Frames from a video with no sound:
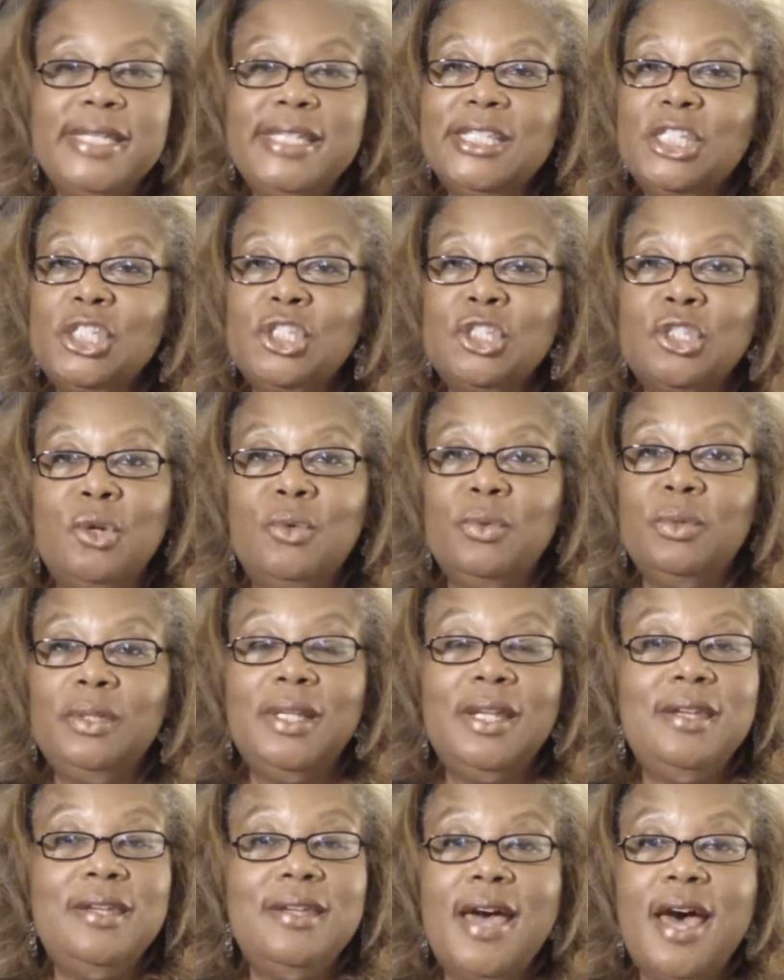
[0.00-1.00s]
Pastoring
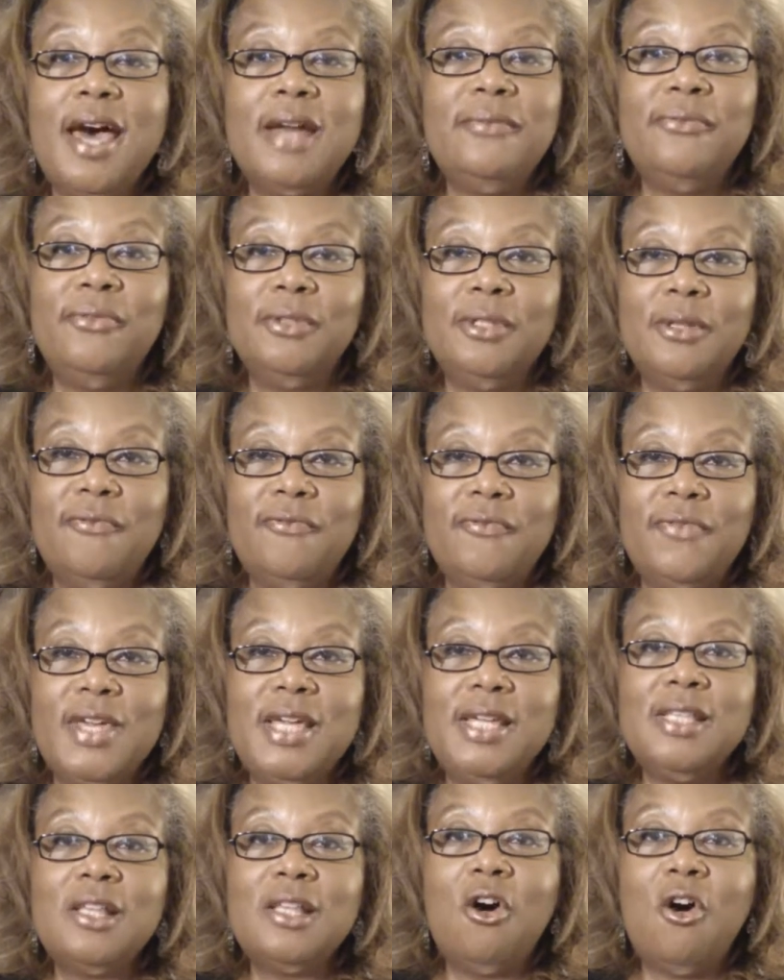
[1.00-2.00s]
is certainly
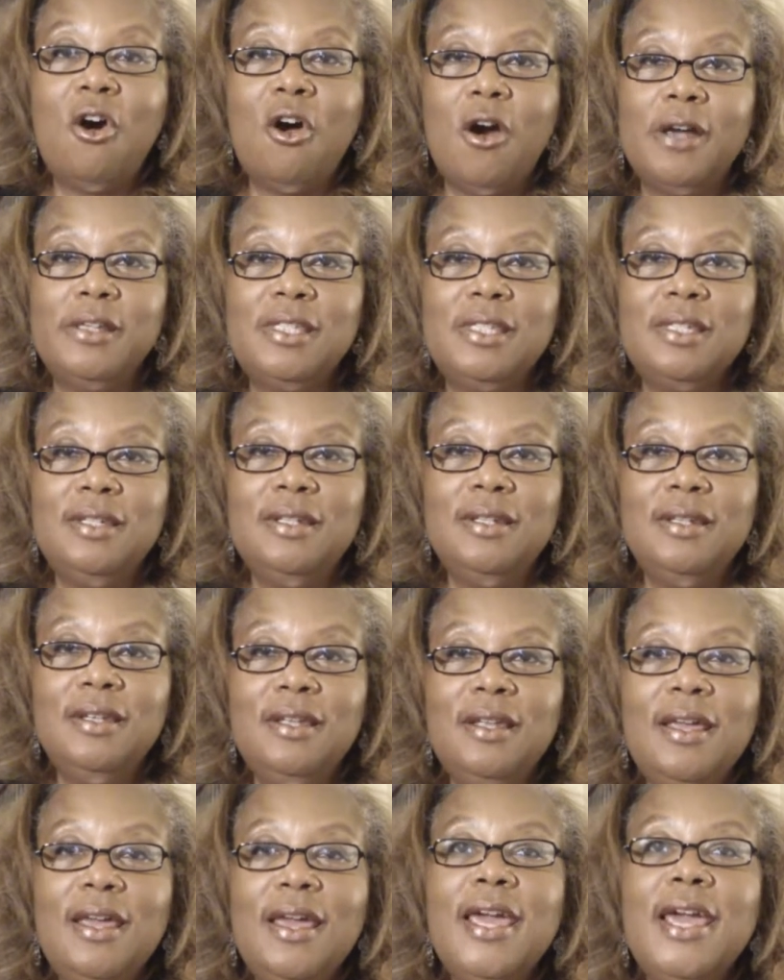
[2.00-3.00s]
not for the
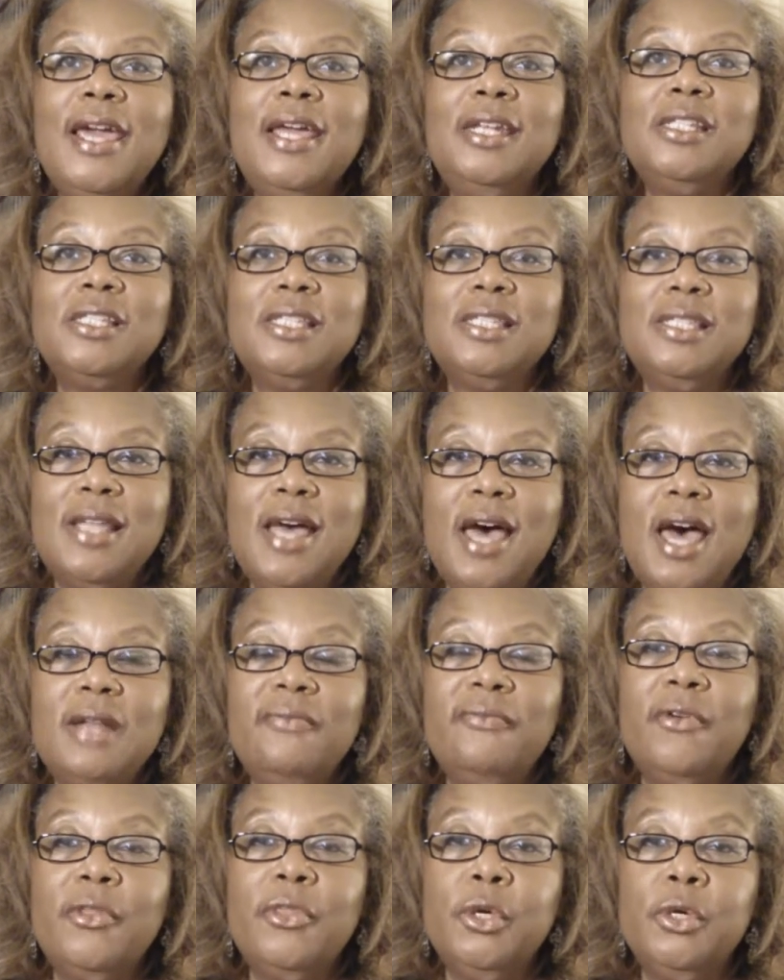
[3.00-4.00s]
faint-hearted,
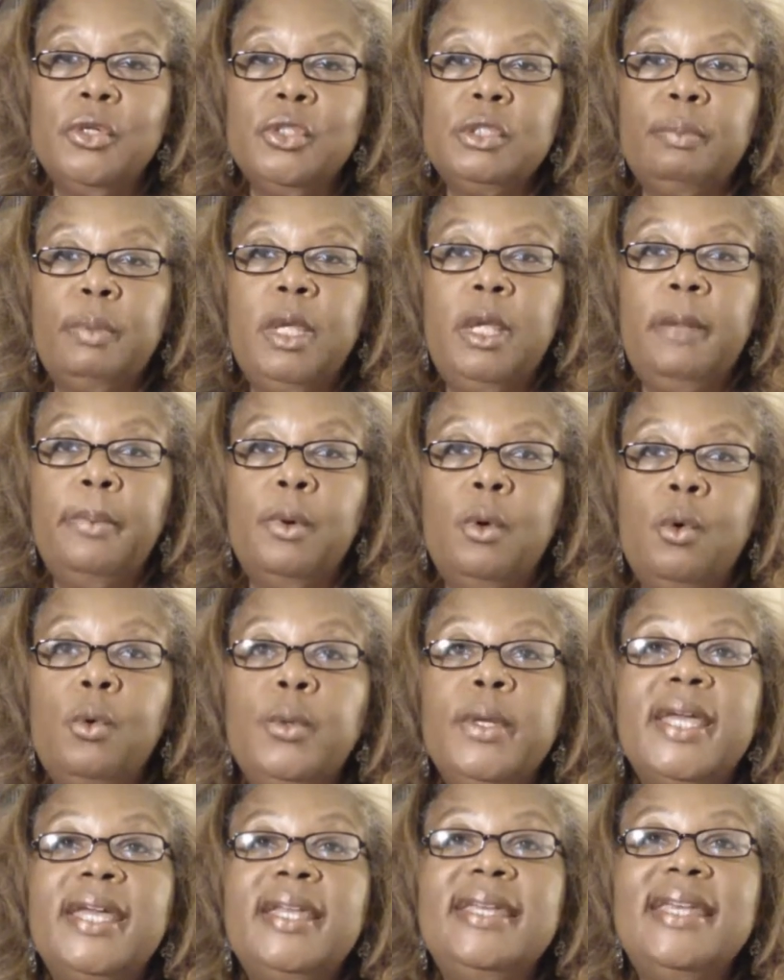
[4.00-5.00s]
and is not for
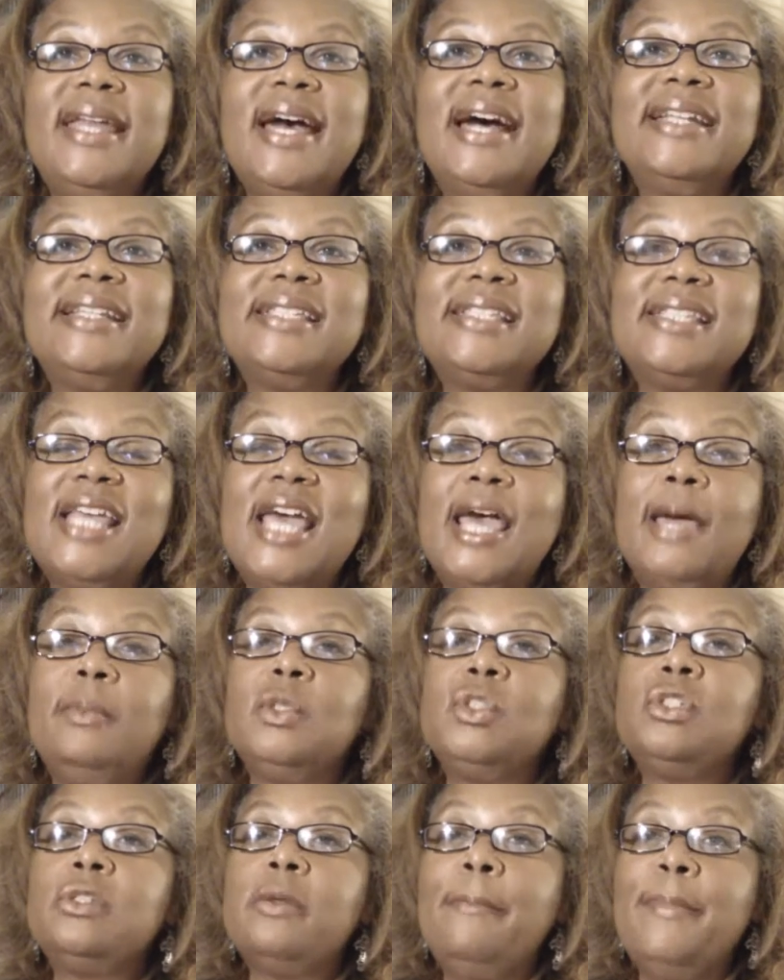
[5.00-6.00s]
those people who
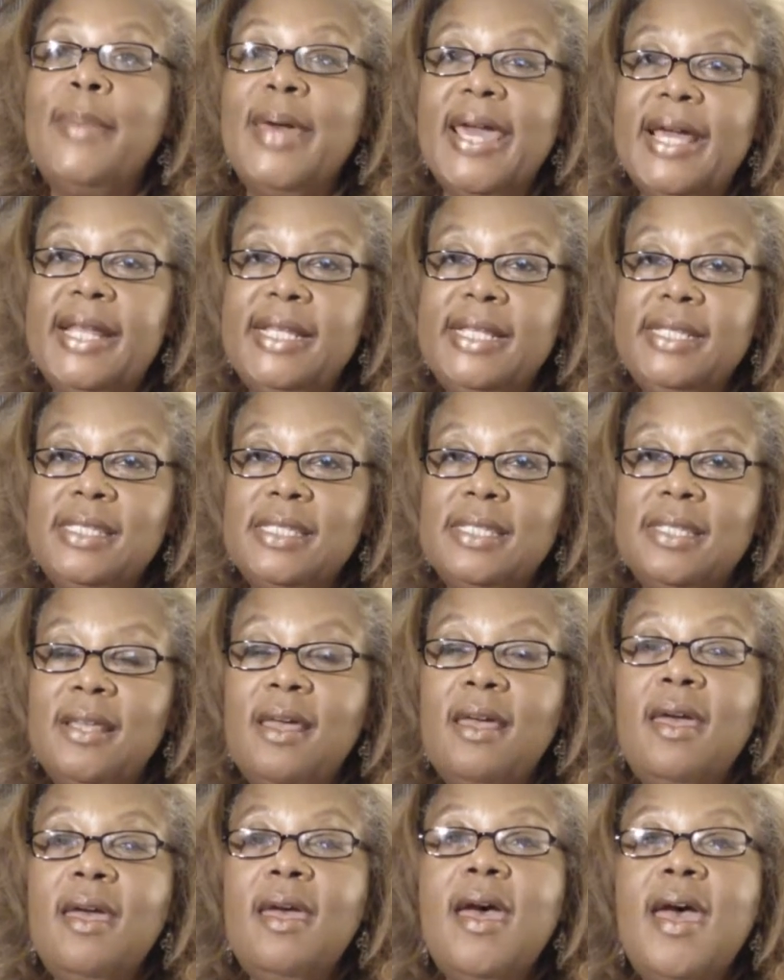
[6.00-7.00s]
cannot establish a
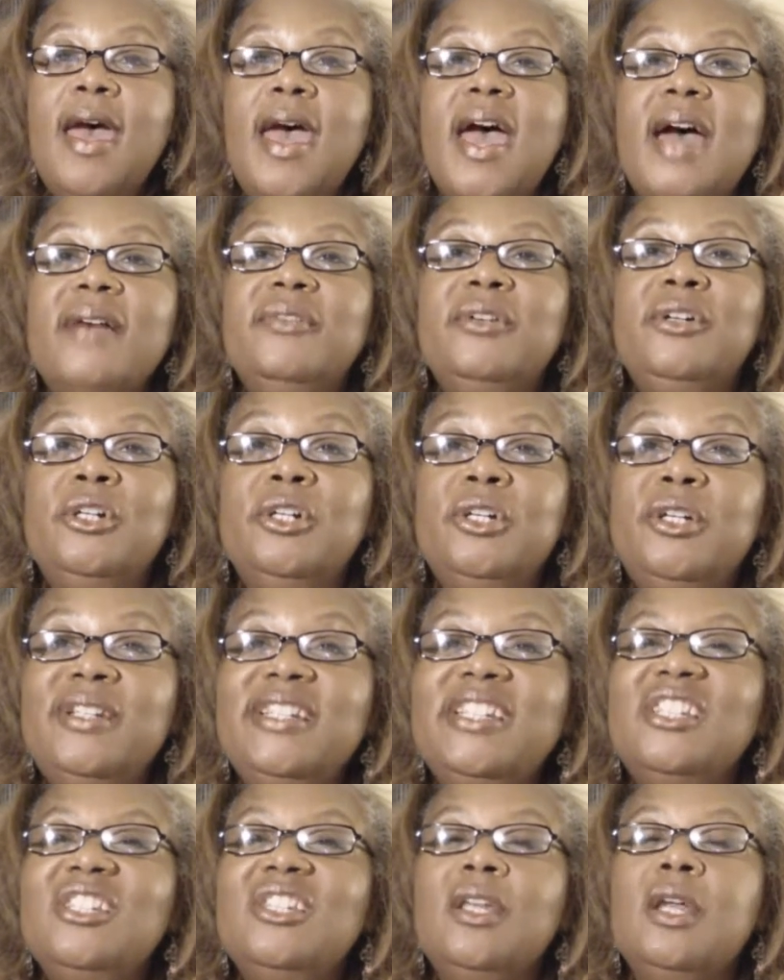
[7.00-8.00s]
balance,
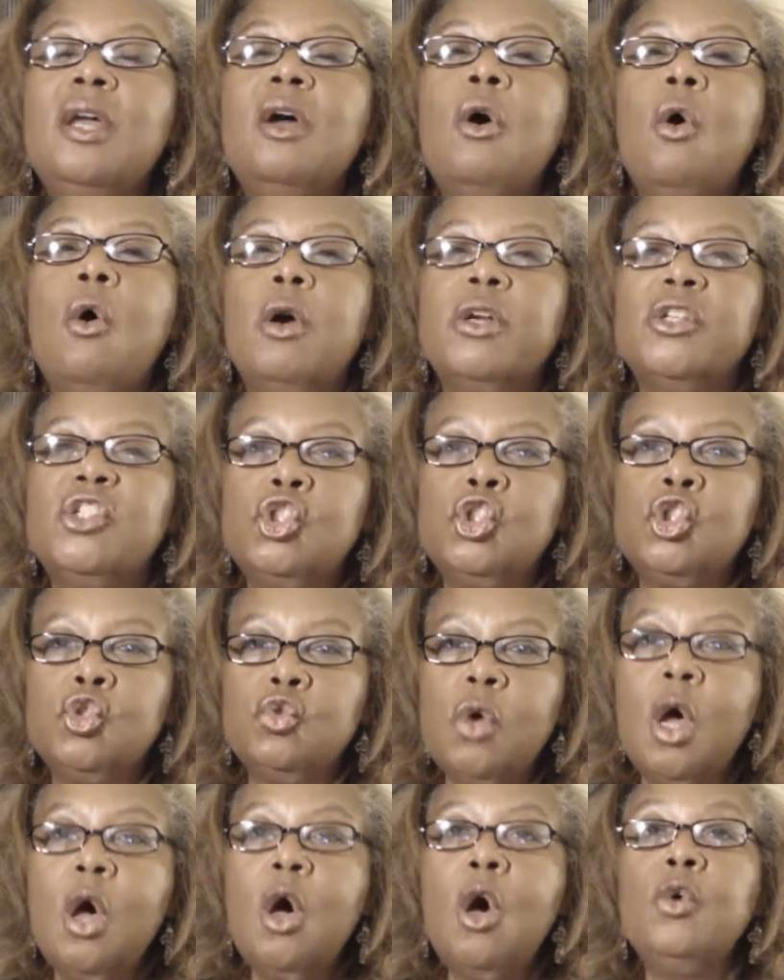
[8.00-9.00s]
have good
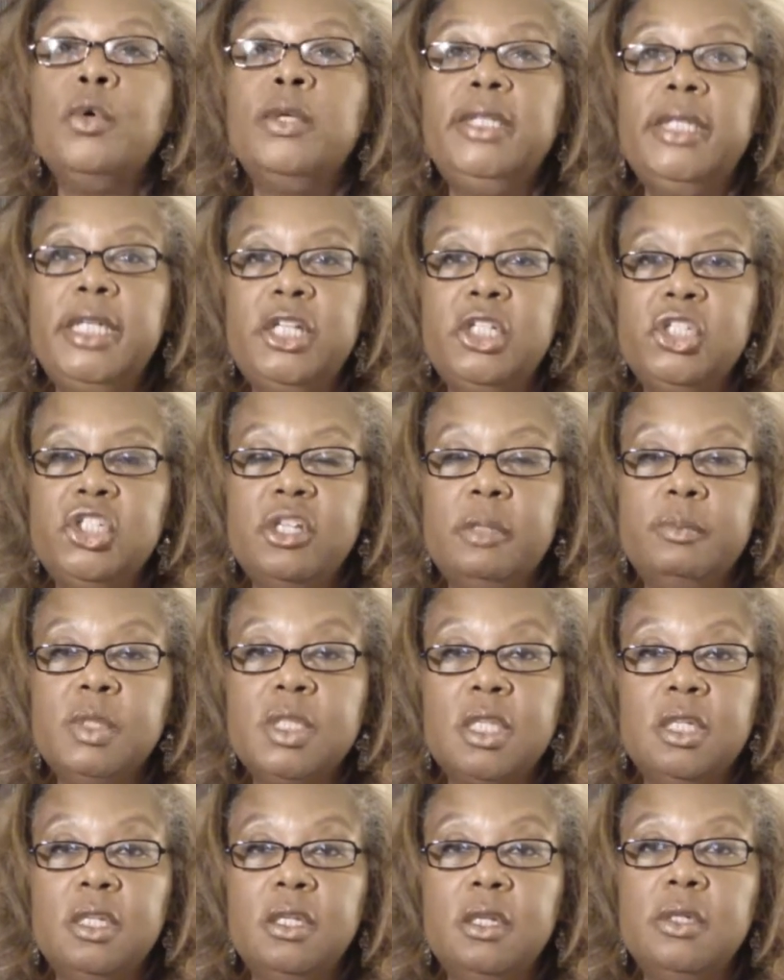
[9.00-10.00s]
or
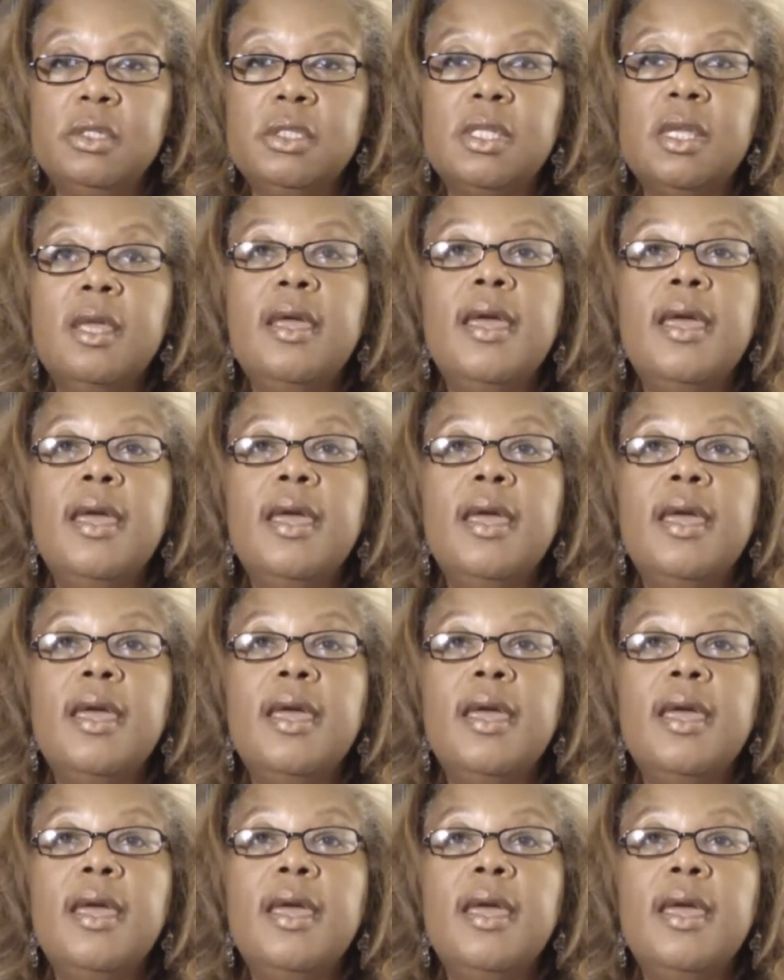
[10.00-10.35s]
strong leadership